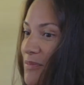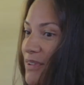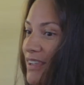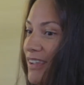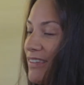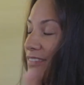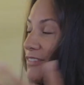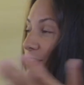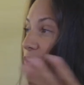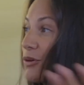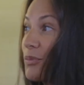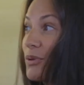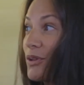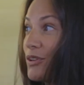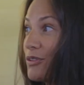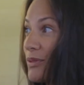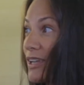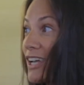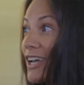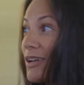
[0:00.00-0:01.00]
because it
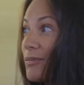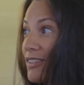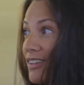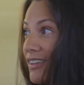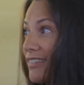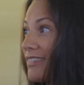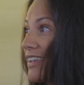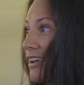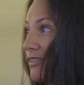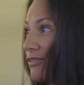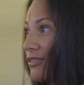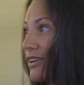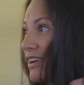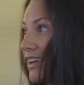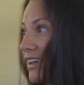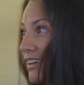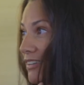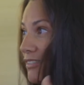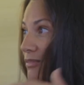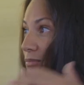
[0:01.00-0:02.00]
opened me up to
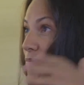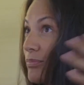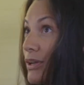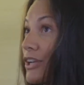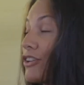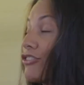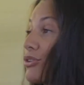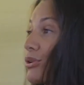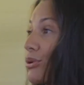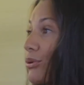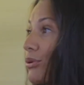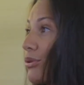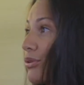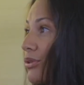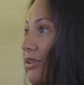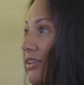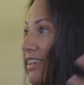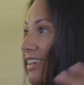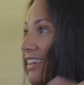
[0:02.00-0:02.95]
discovering big truth.